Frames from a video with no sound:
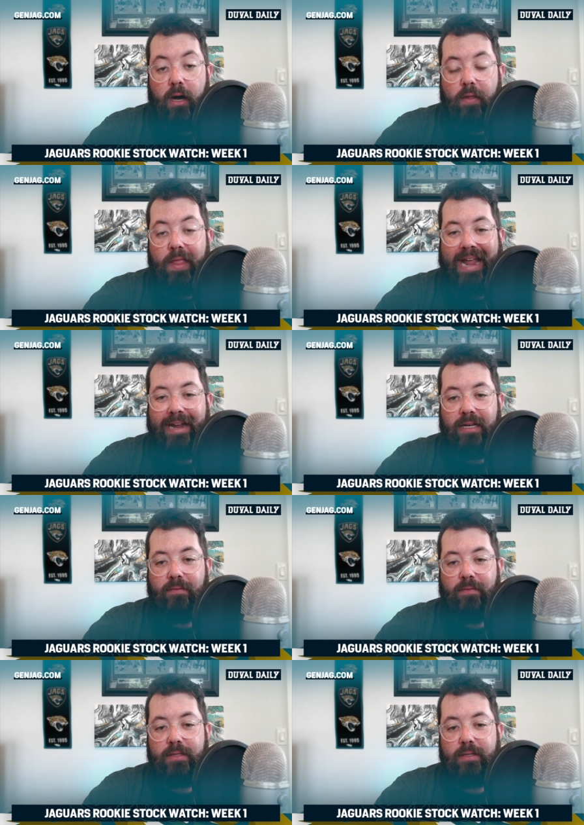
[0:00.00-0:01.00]
On the eight
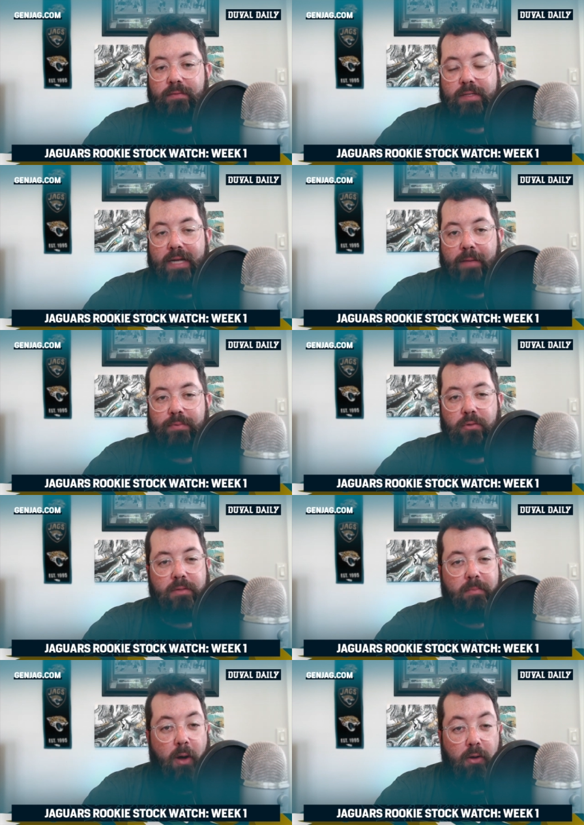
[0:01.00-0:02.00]
defensive snaps, it was
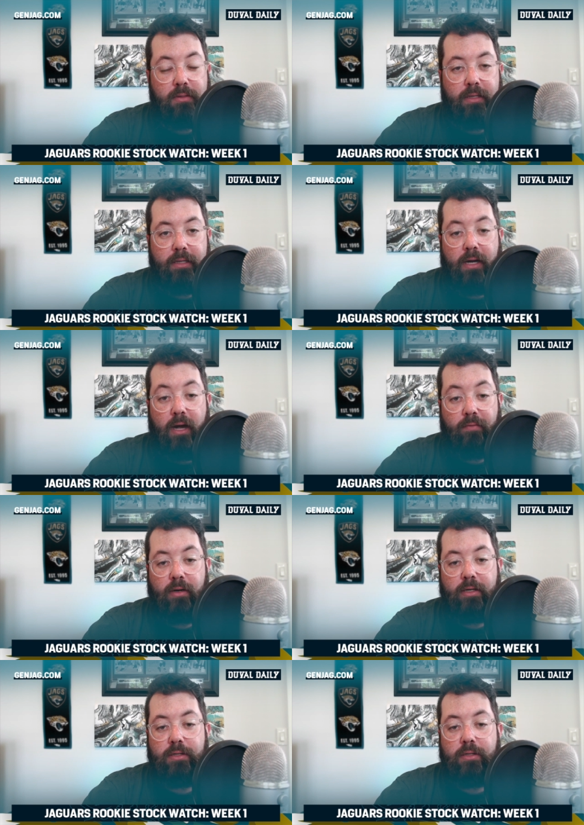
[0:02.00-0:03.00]
mostly
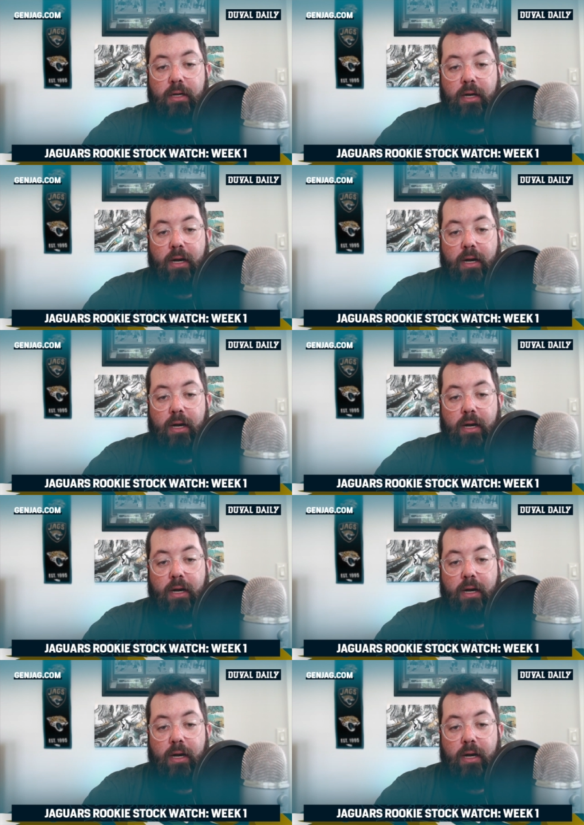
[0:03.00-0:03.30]
coverage.